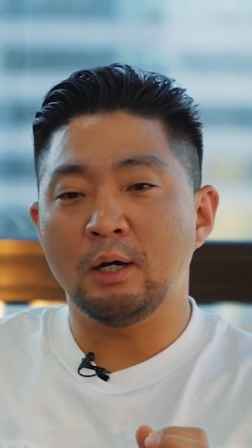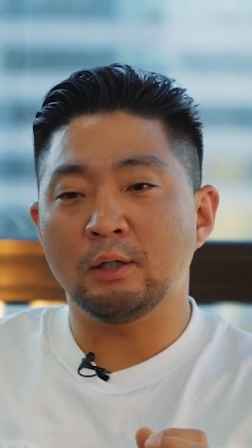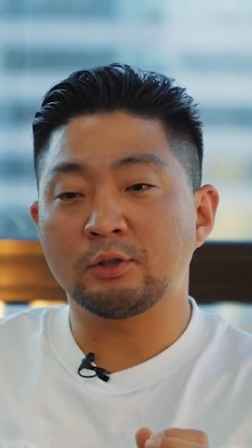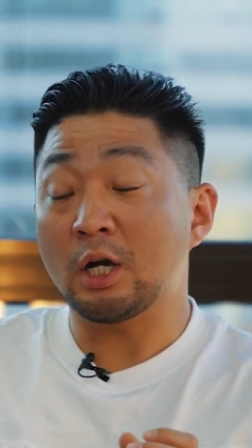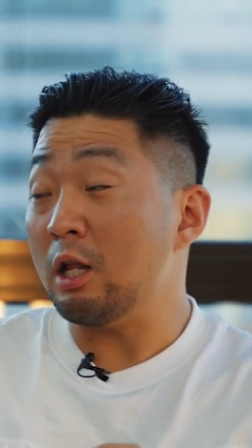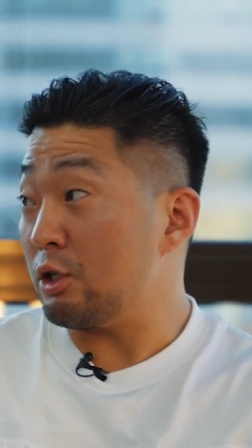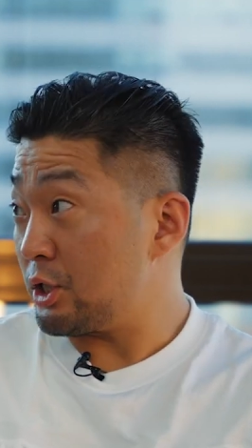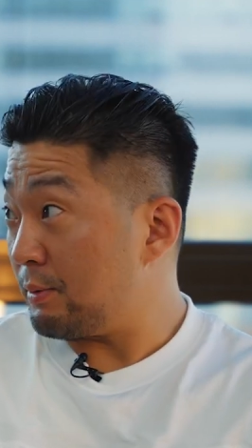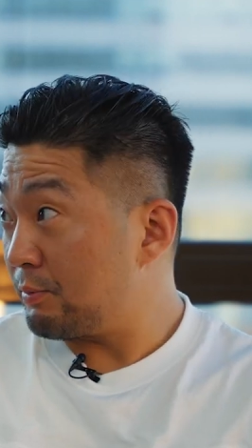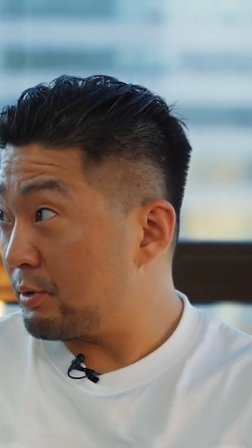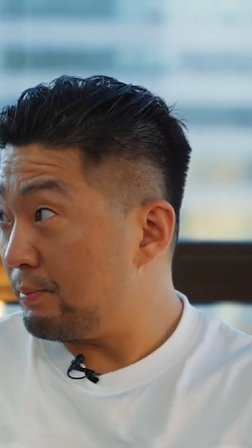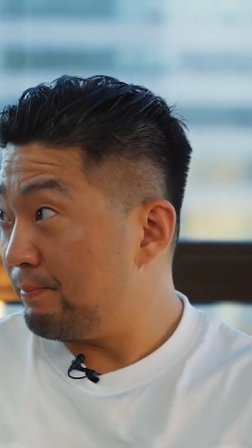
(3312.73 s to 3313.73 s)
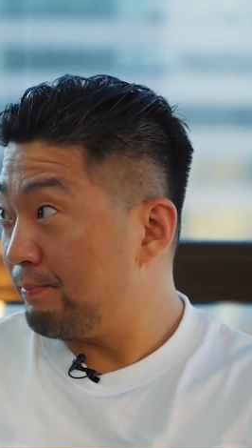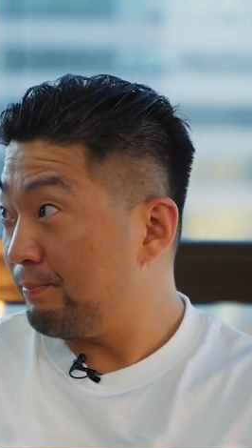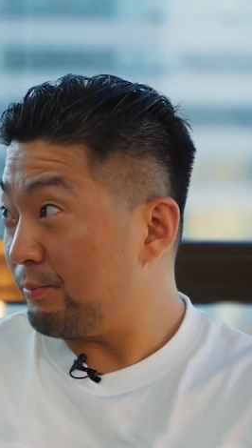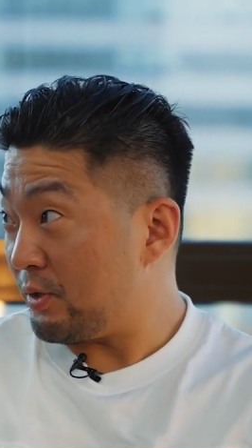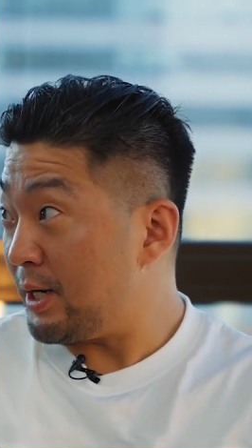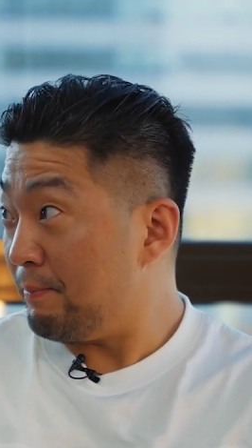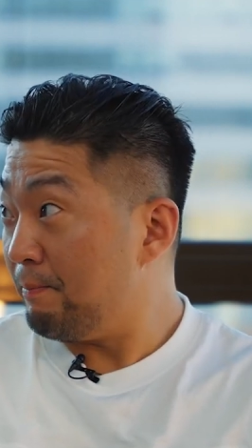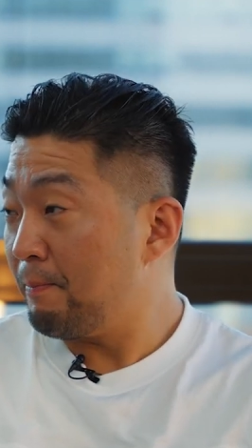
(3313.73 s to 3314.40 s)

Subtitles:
scholarships, right?